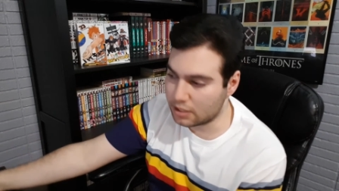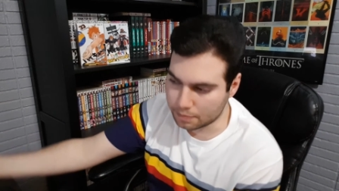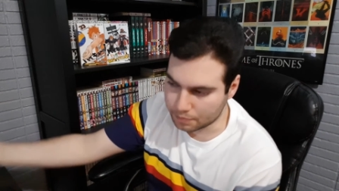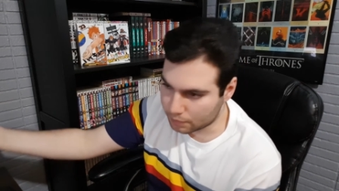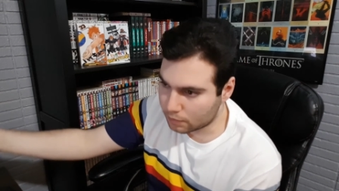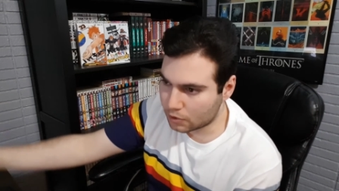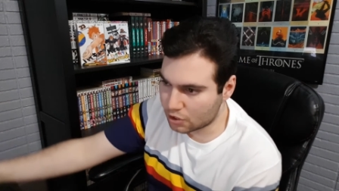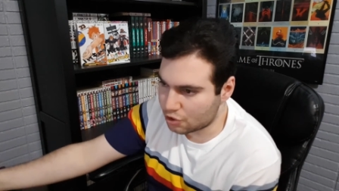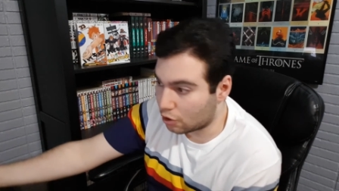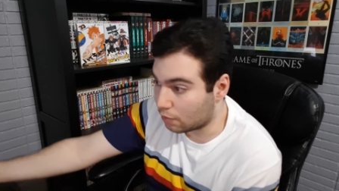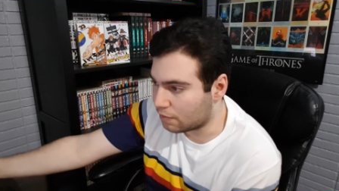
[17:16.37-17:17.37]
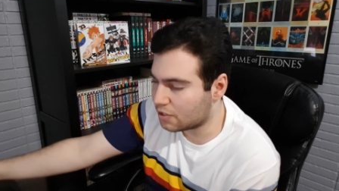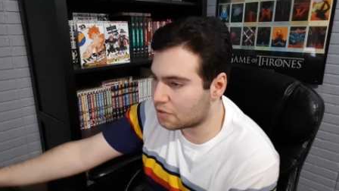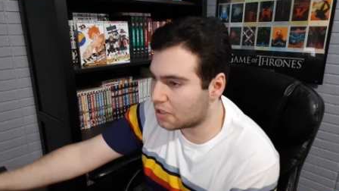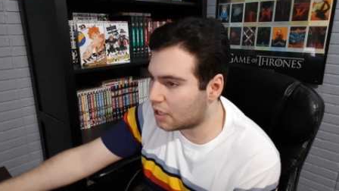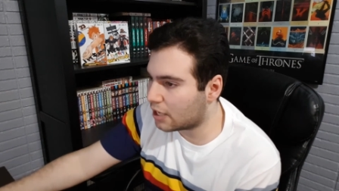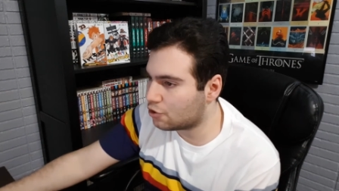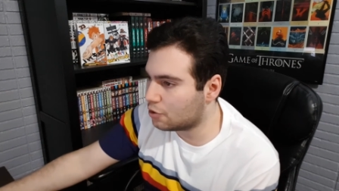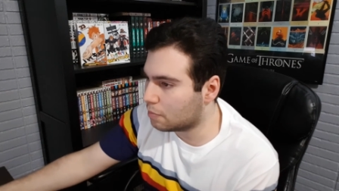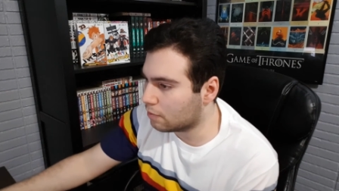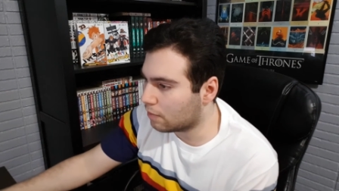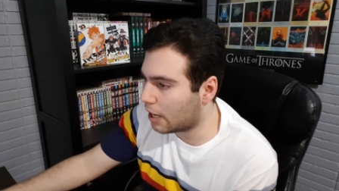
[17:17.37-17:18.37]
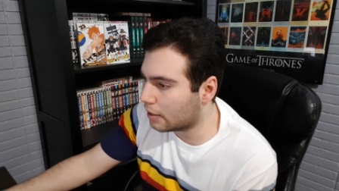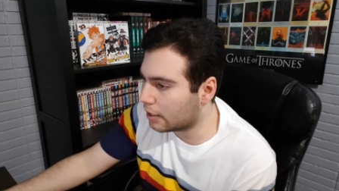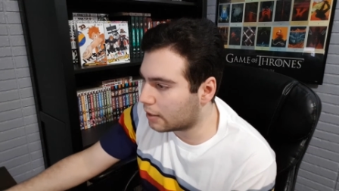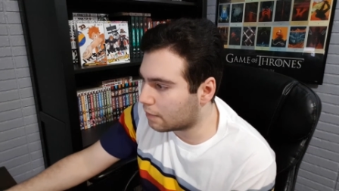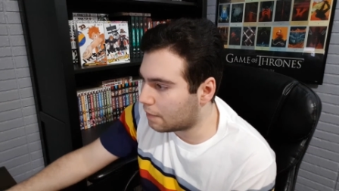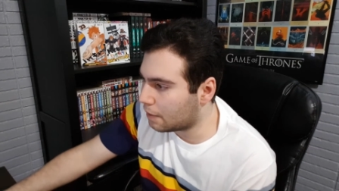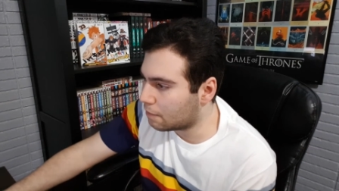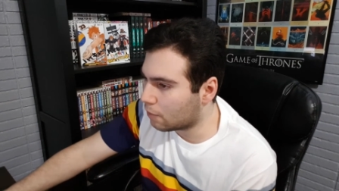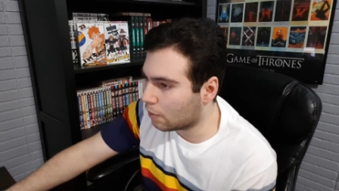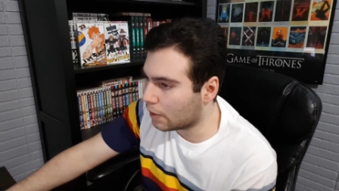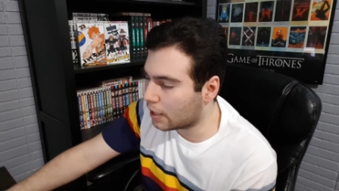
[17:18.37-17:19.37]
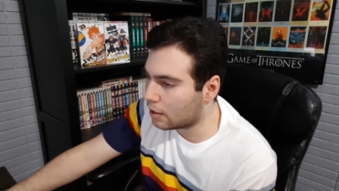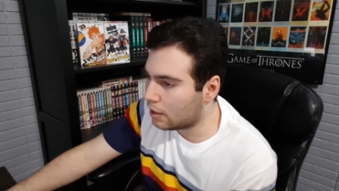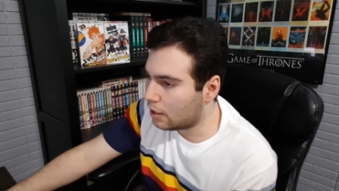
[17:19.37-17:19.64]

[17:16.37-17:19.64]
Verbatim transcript: and because you know Viz didn't actually provide like a thing for that.